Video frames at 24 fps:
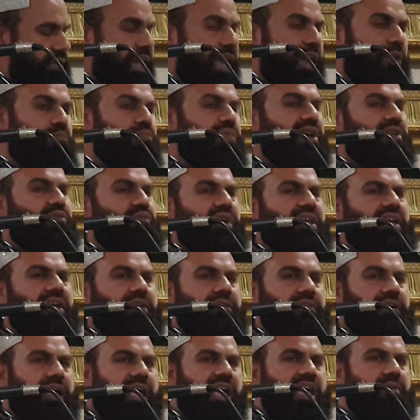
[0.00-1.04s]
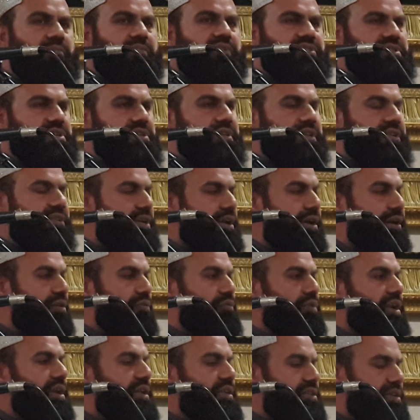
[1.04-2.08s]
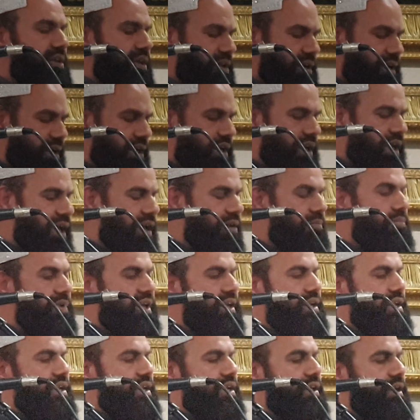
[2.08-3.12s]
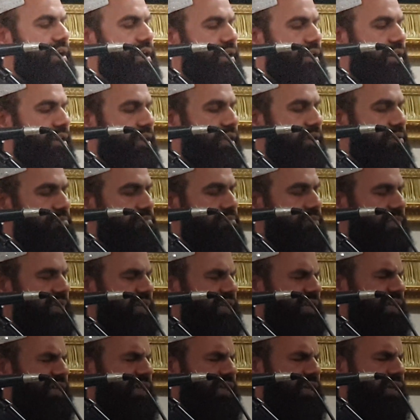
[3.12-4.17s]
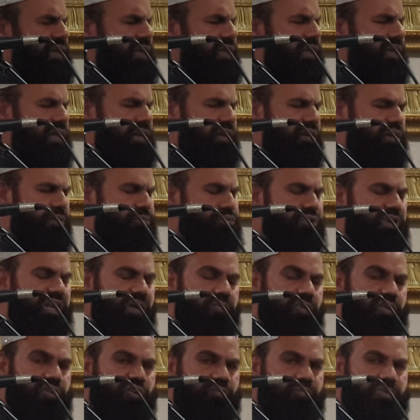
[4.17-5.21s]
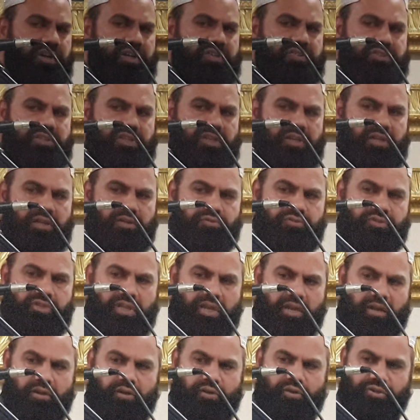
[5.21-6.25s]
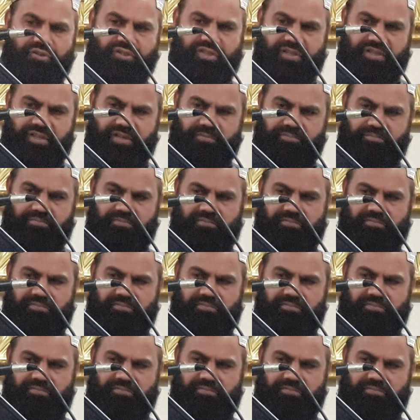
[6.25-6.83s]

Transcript: A Bedouin came, he said, his caravan is here. He came and he greeted him. And Abdullah bin Umar radiallahu ta'ala looked at him.